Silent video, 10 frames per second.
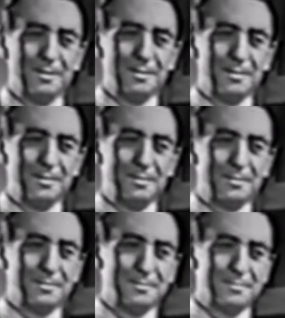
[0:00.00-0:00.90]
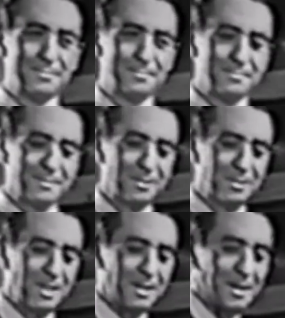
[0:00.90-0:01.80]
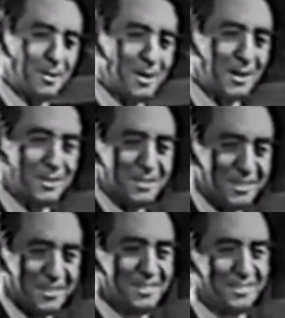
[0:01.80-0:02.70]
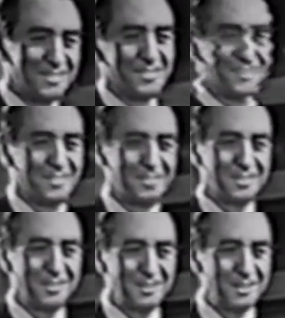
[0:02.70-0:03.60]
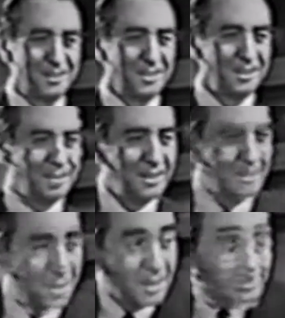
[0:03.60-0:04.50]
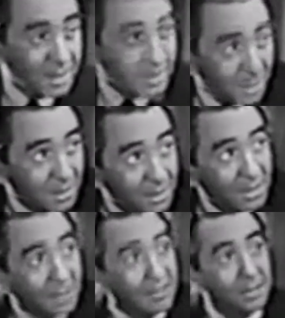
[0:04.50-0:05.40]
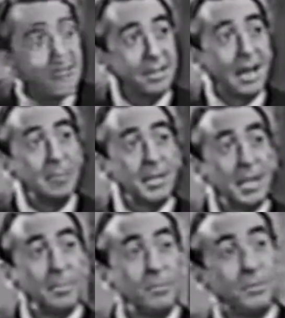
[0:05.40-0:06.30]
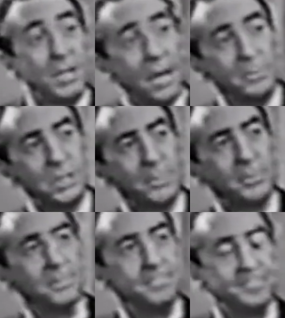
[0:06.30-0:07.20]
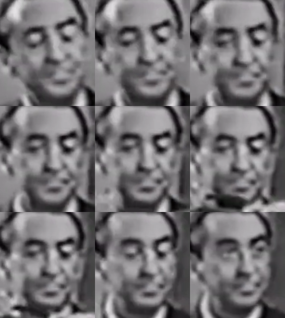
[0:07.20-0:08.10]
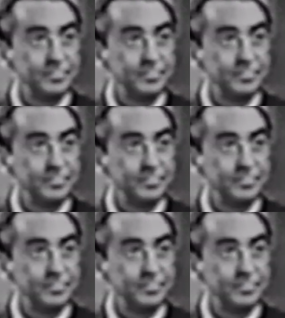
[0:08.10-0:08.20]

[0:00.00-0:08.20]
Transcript: Oh, good day, Counselor. Lieutenant, how are you? And to what do I owe the pleasure of this visit? A guy by the name of Tom Shepard. Tom